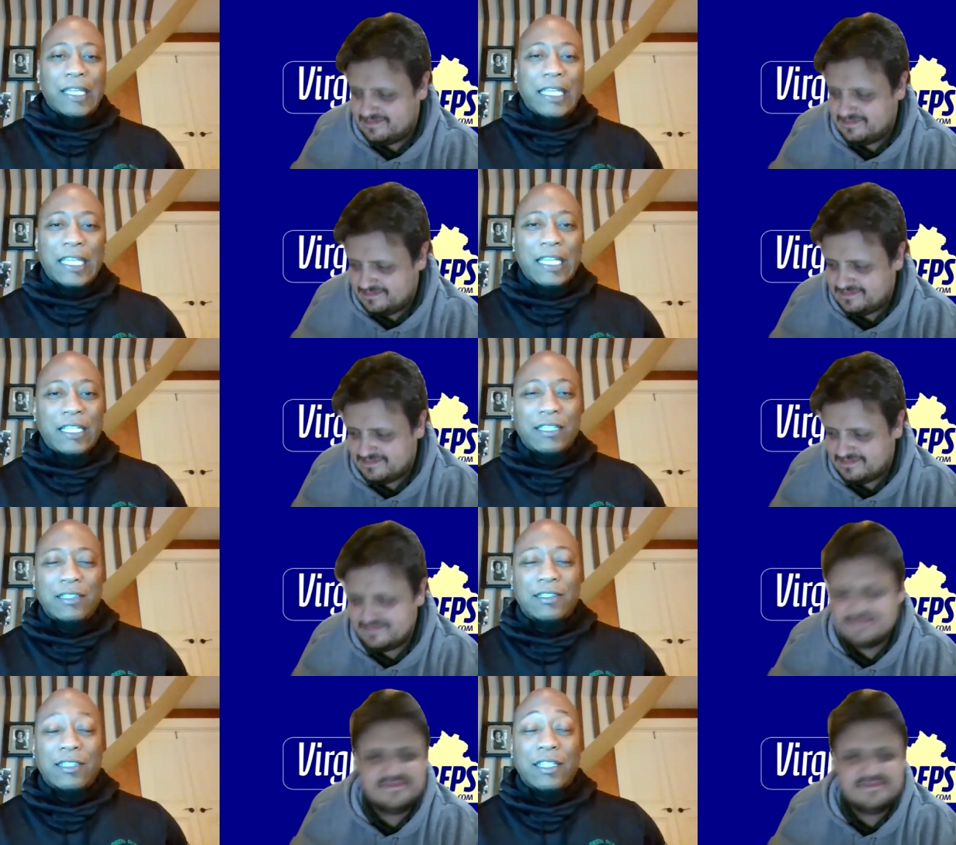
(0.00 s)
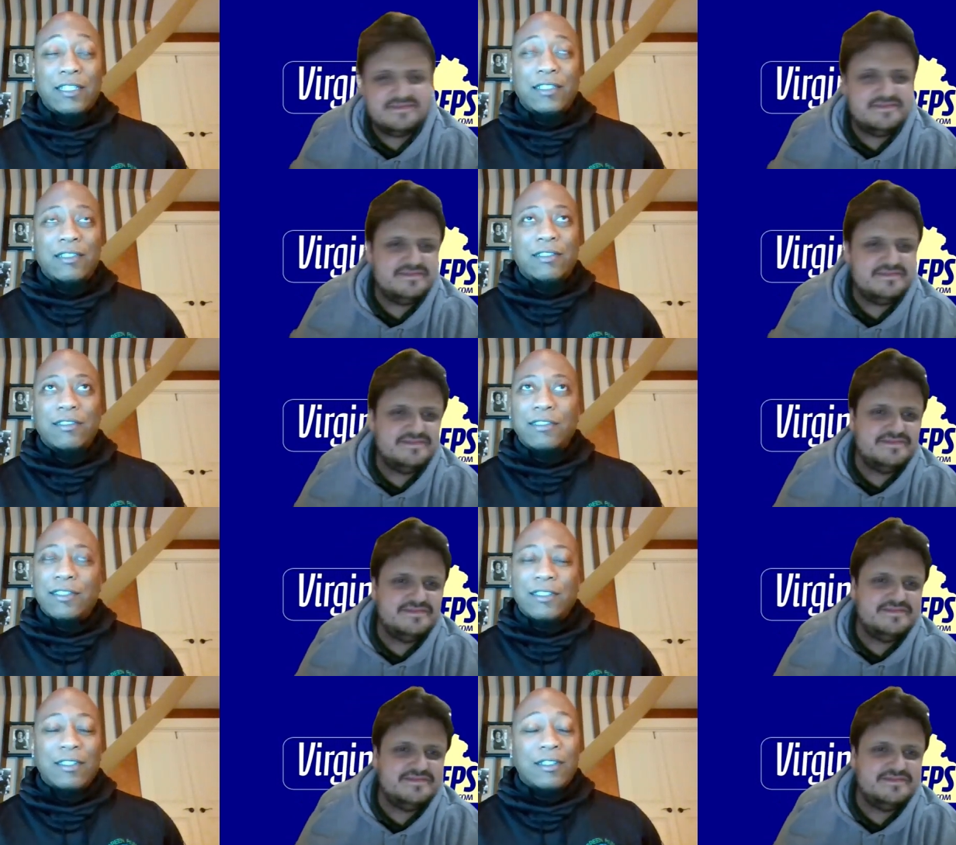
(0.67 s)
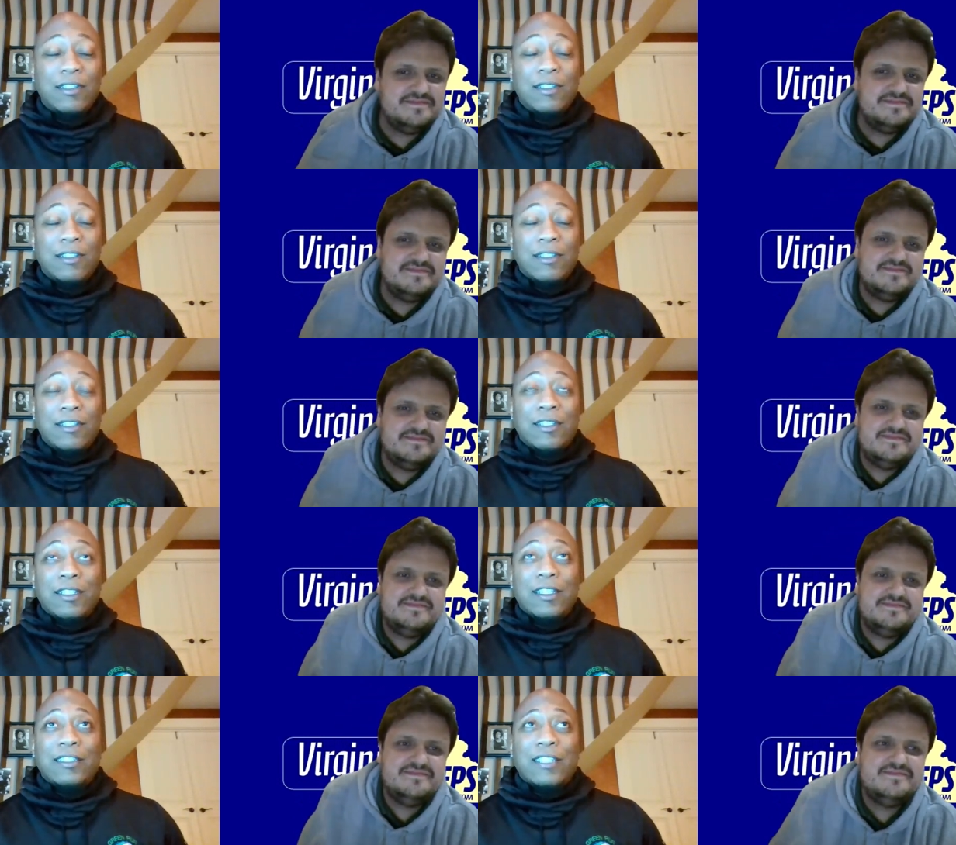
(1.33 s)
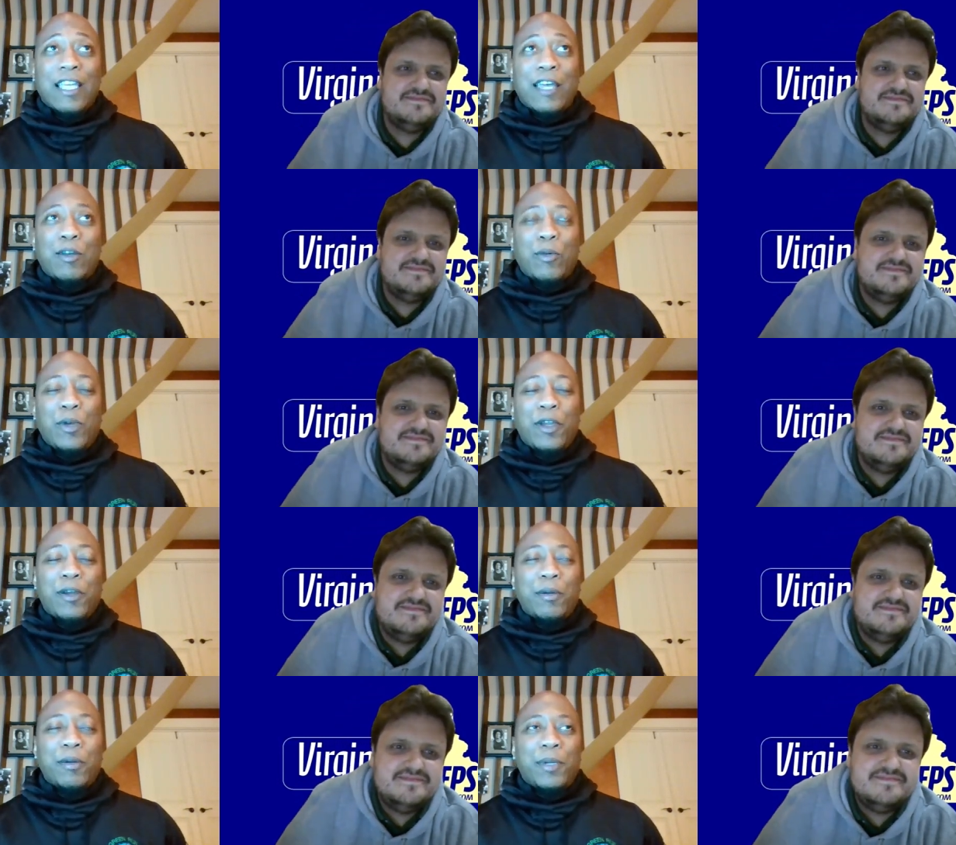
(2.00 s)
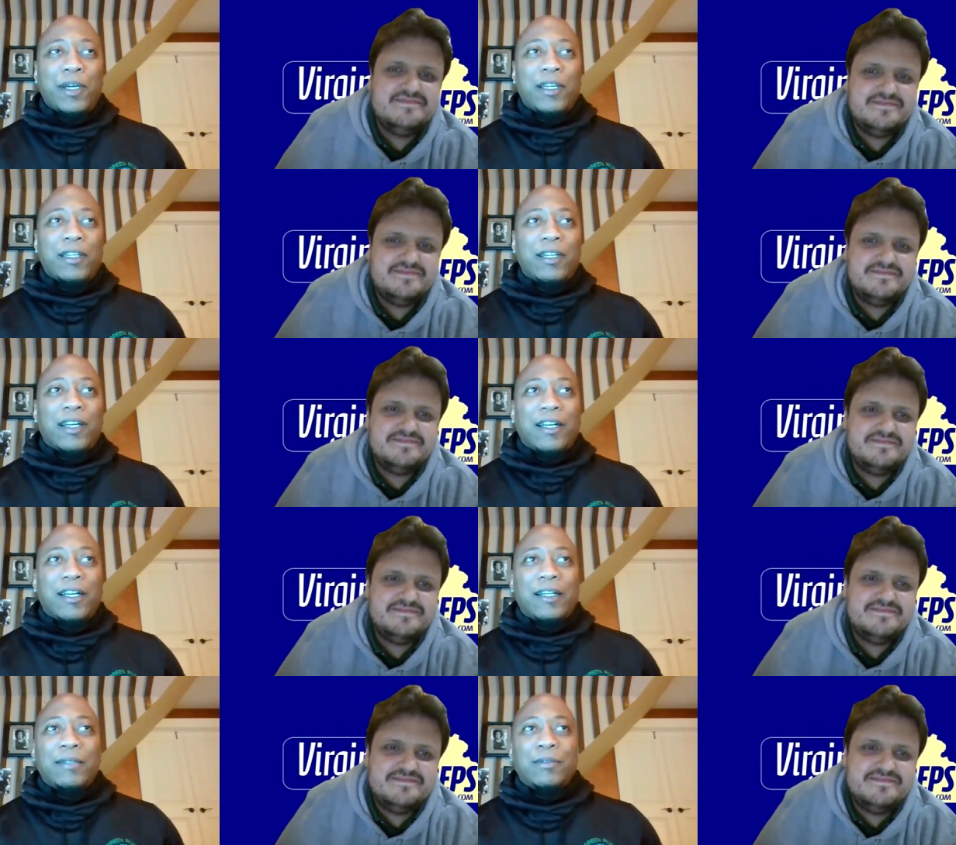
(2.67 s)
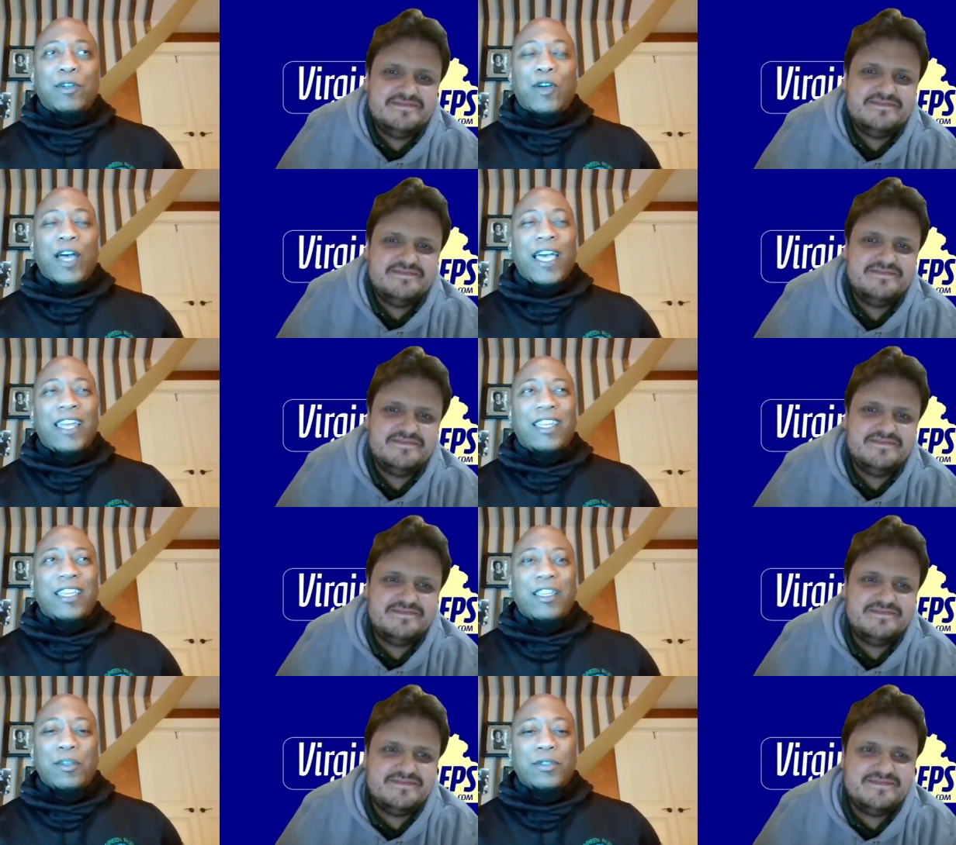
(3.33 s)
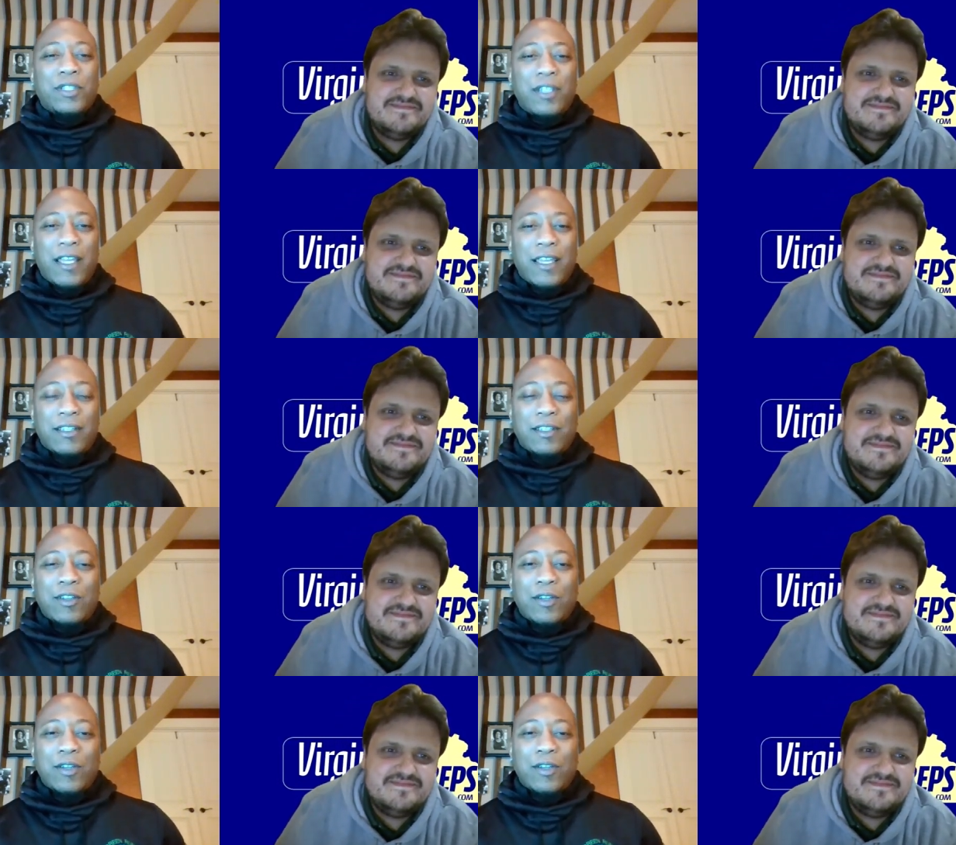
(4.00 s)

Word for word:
Speaker 1: and it's kind of weird, but you know, I had to get used to that.